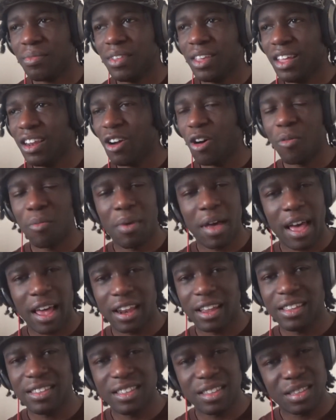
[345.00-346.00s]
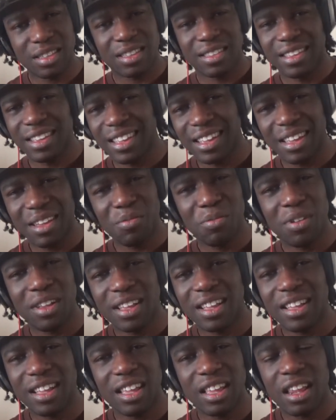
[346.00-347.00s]
it don't matter. It just, it, it,
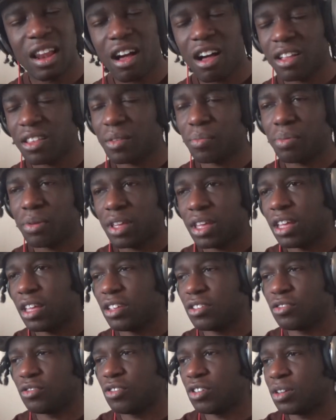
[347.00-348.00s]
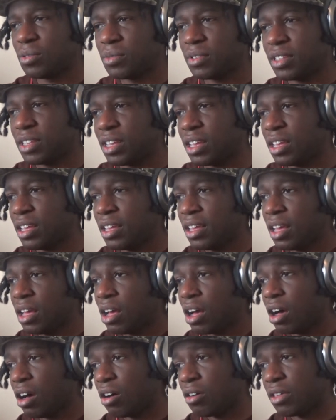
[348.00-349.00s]
it, it all depends, you know what I'm saying?
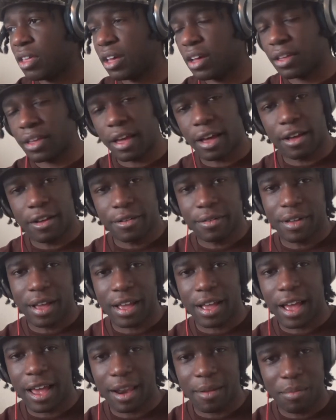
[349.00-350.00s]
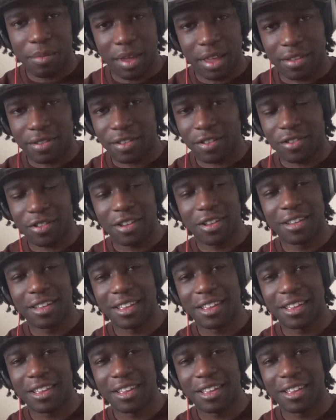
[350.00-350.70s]
Oh, yeah, y'all, I got a message.